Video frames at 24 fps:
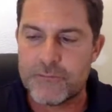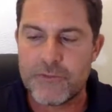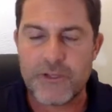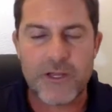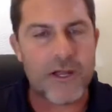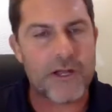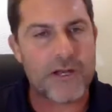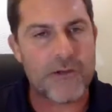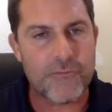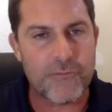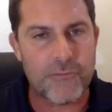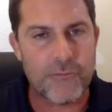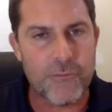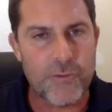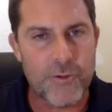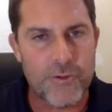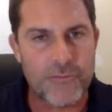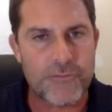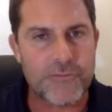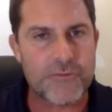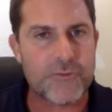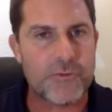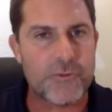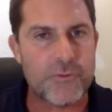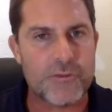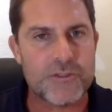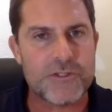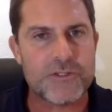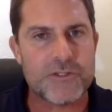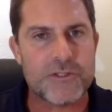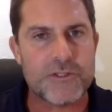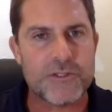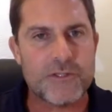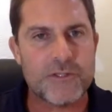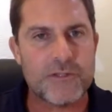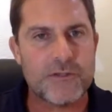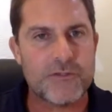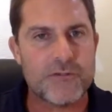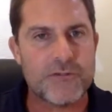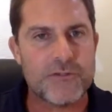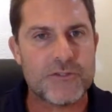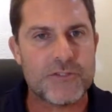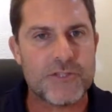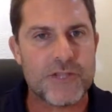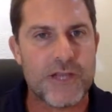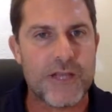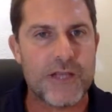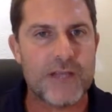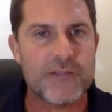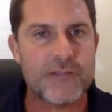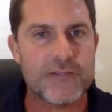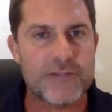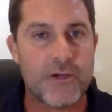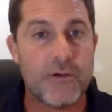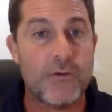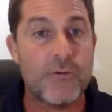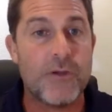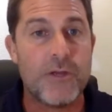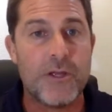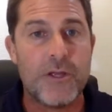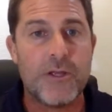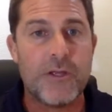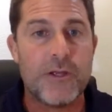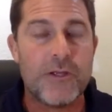kind of moved towards the Rosé. So